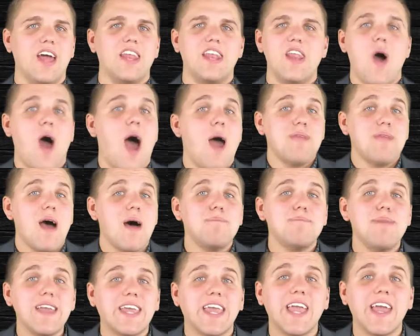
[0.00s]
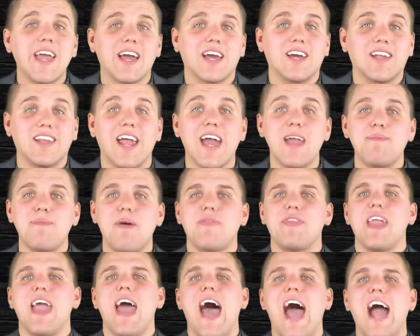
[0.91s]
Now, not making a claim that
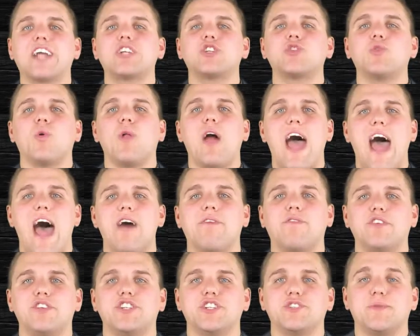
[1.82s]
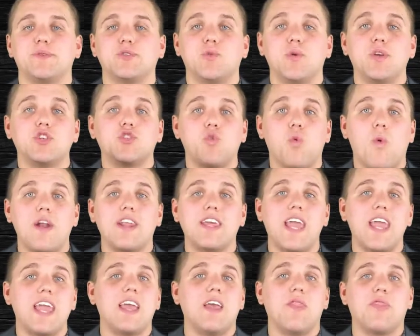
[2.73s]
the actual average is between
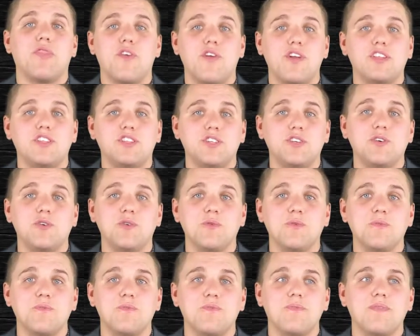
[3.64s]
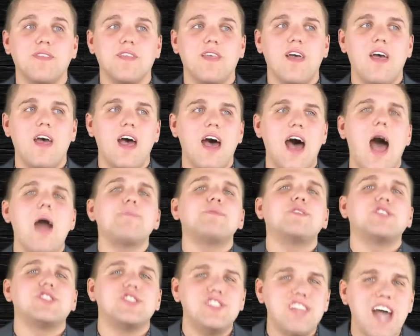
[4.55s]
28 and 32. I'm
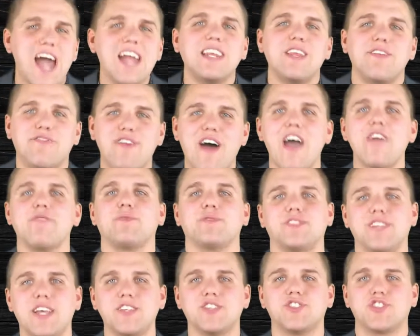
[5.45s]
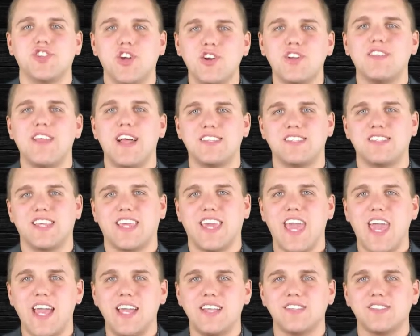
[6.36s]
just 95% certain that's the
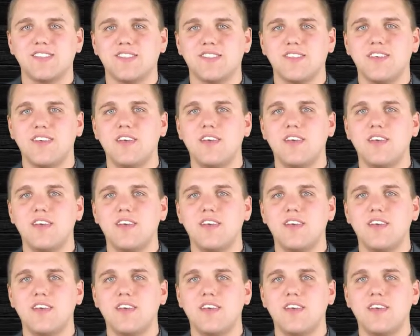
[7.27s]
case.